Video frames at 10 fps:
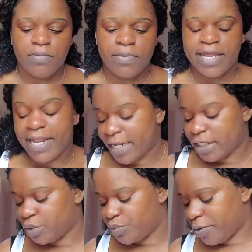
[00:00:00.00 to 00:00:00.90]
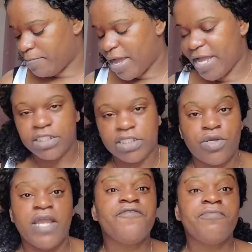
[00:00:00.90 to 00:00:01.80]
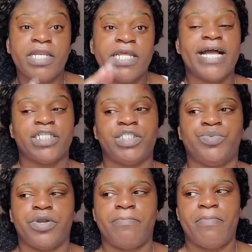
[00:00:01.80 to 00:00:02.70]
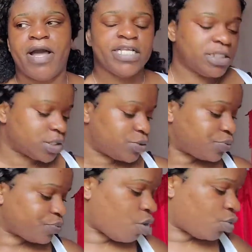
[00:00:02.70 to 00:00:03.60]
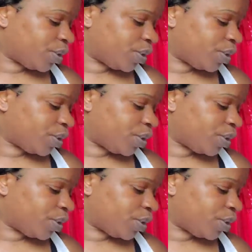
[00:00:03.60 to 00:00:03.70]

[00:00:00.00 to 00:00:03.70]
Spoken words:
And I had to wear a mask. Everybody had to wear a mask